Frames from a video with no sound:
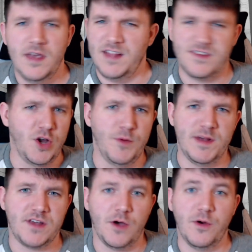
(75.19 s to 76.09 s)
And so
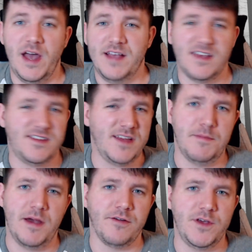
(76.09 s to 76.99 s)
much so, as I said in
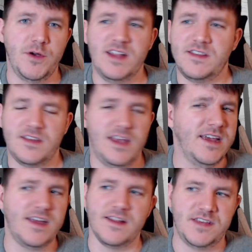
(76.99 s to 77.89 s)
my review, it's
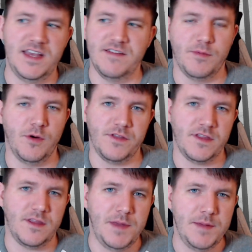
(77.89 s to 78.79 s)
inconceivable
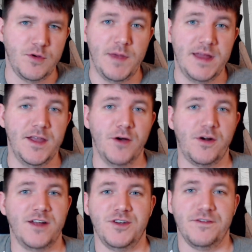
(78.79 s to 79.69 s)
that the people who made No
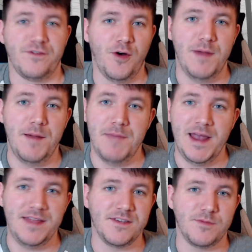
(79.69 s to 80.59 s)
Country for Old Men
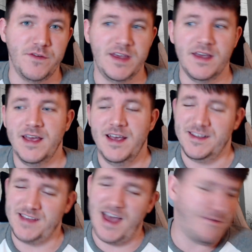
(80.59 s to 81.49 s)
made this movie,
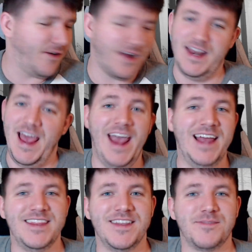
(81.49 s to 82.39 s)
is I fucking
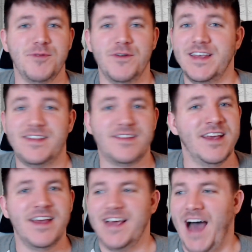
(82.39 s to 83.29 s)
hated this movie. This
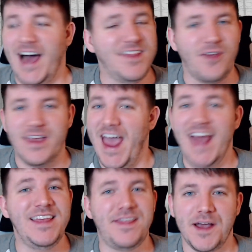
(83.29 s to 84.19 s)
I didn't like
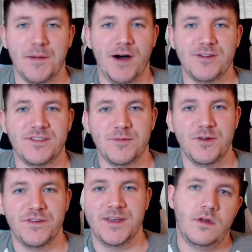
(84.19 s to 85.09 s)
anything about this
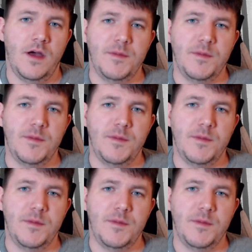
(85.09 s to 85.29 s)
movie.